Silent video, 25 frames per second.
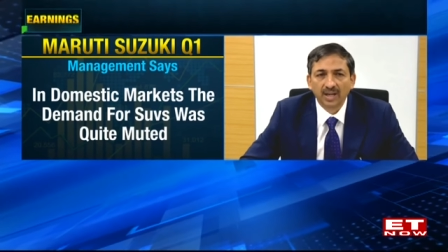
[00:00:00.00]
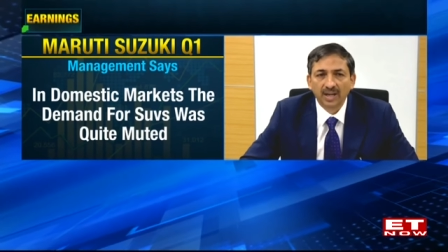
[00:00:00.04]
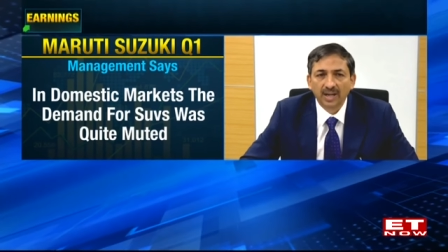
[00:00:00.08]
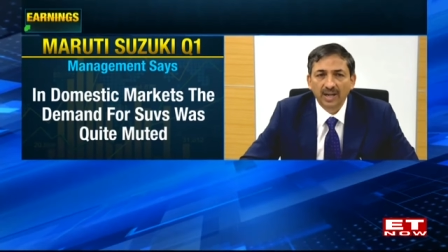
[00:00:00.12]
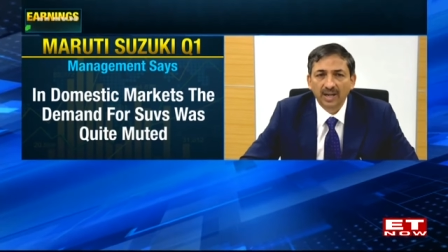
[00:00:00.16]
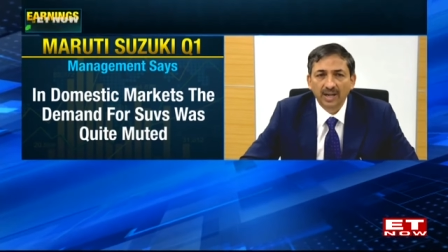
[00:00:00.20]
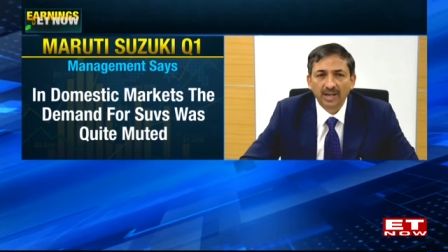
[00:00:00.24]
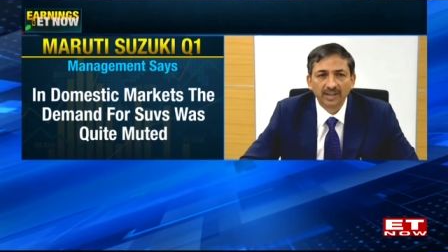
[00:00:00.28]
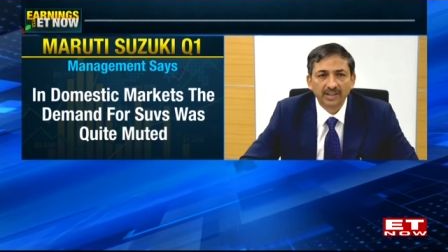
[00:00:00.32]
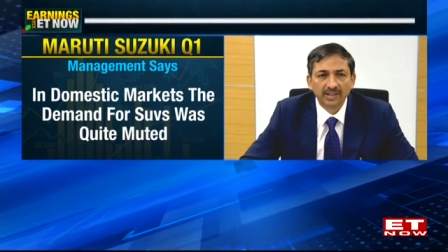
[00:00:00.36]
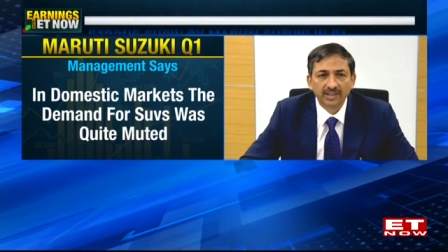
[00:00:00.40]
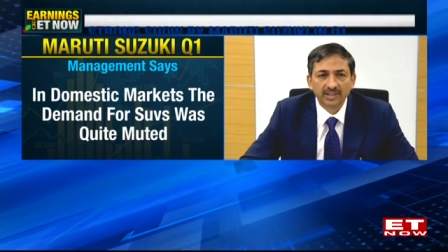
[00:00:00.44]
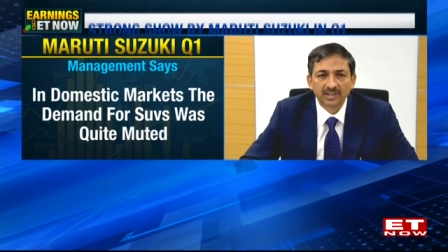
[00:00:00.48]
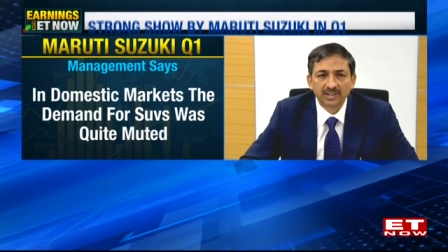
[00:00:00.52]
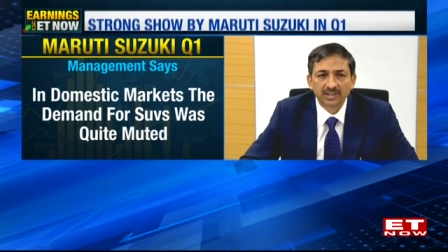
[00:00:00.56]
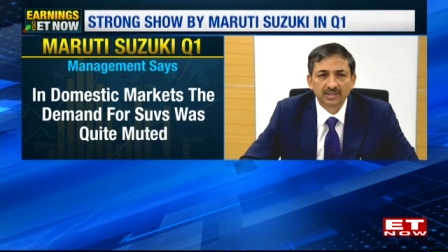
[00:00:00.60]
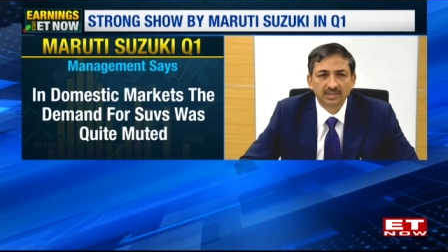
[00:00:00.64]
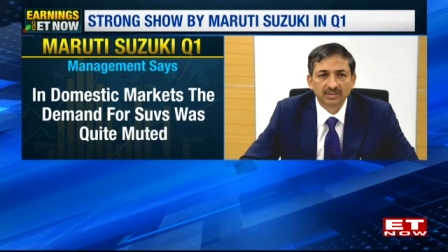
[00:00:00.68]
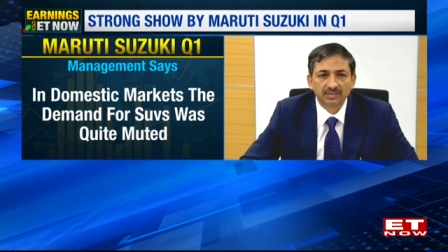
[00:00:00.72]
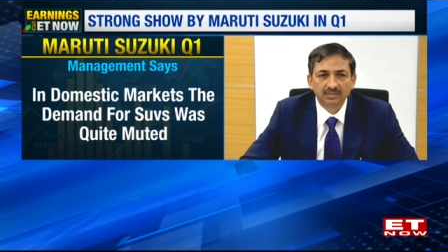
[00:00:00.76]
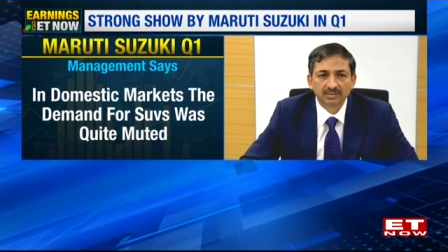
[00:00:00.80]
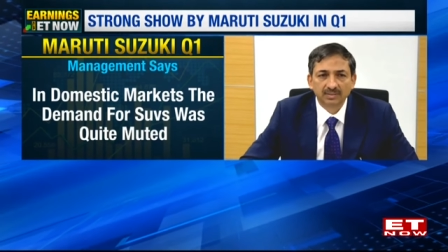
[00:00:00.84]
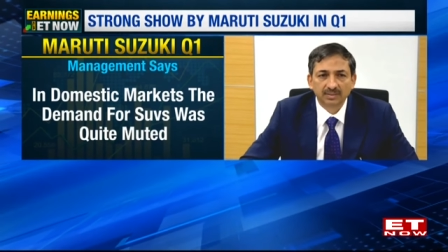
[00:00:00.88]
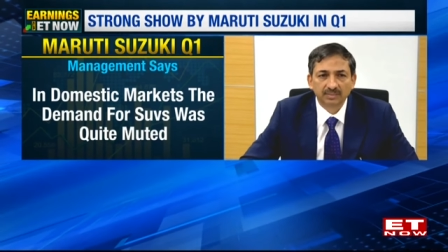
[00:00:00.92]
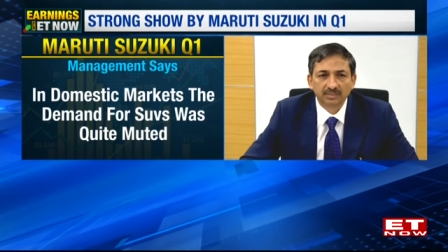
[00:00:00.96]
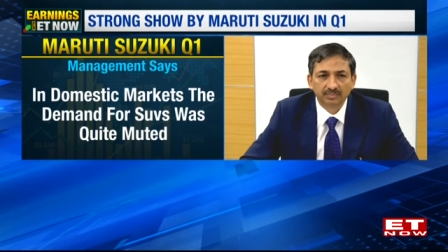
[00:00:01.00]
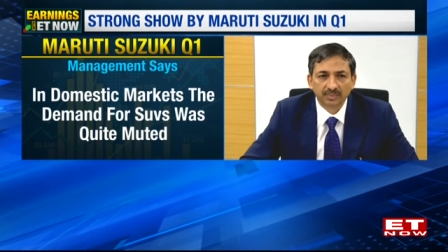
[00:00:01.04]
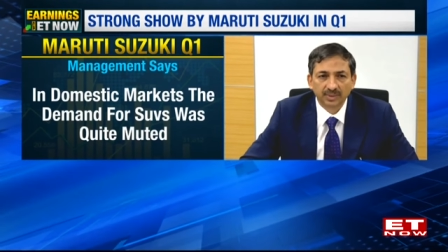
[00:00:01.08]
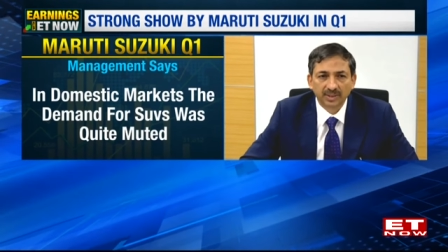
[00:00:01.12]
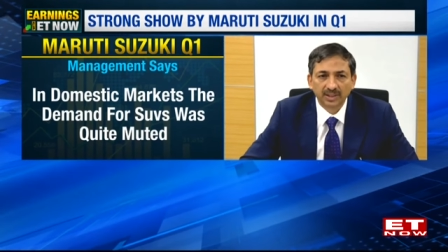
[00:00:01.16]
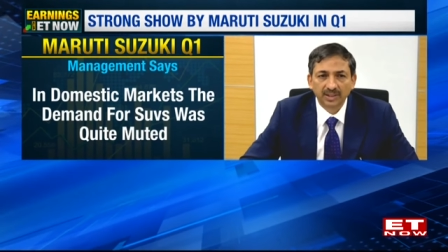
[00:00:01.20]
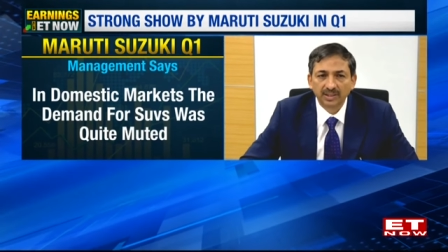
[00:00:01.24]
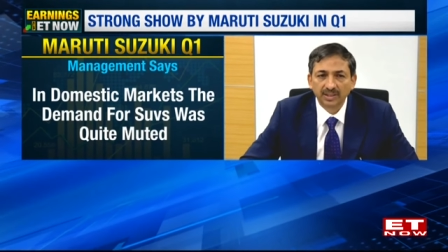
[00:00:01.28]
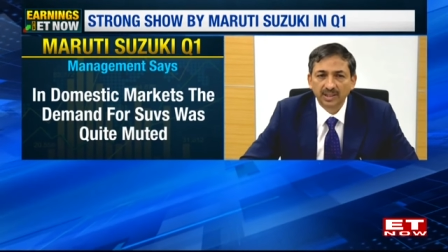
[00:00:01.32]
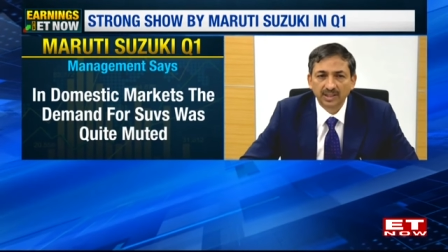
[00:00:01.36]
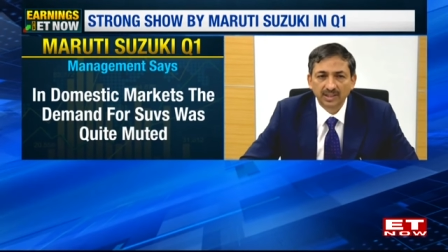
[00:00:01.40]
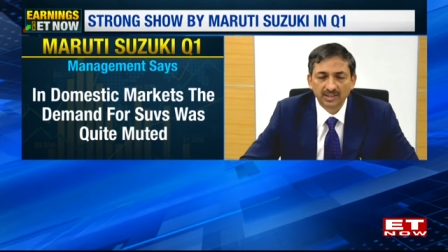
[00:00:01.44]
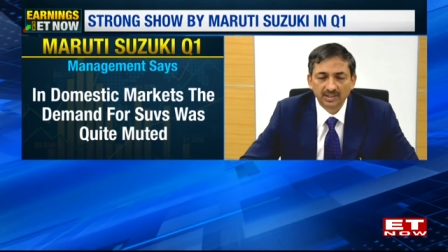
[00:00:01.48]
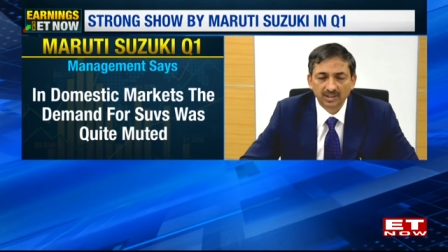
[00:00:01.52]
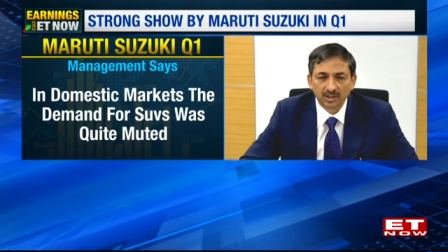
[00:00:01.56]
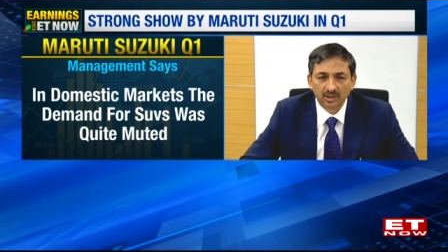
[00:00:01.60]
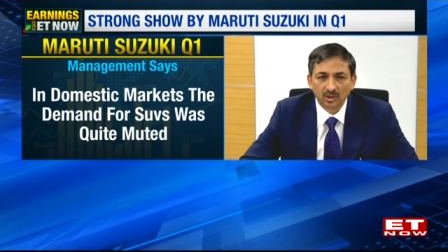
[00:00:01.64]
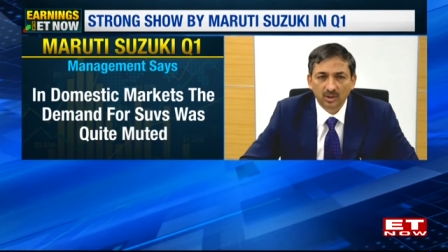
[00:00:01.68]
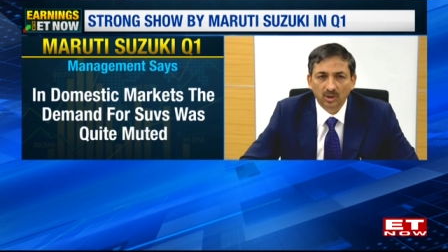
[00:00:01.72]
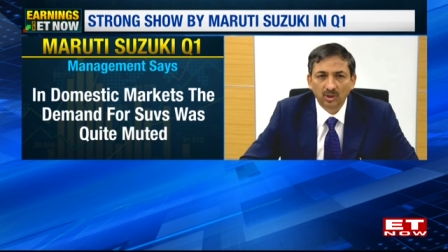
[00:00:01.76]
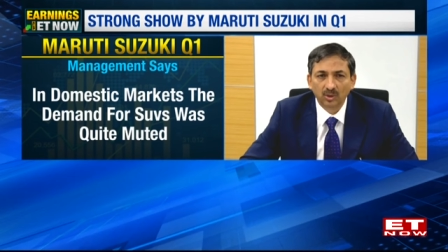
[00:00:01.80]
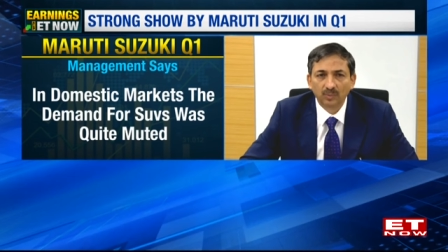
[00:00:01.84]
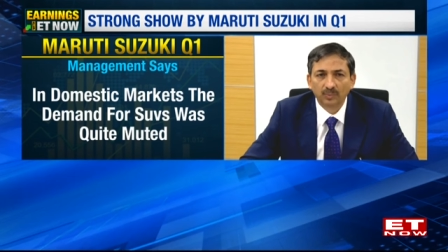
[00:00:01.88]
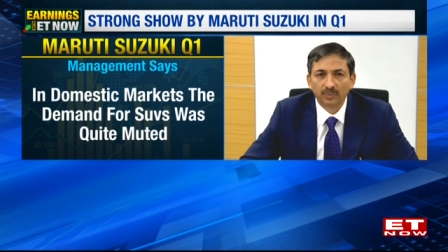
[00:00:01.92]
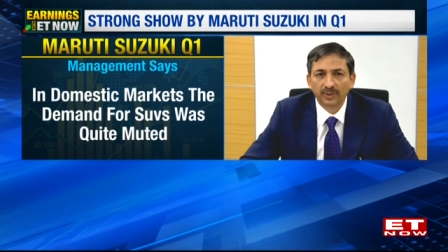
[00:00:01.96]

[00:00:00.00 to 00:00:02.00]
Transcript: and it's india has a long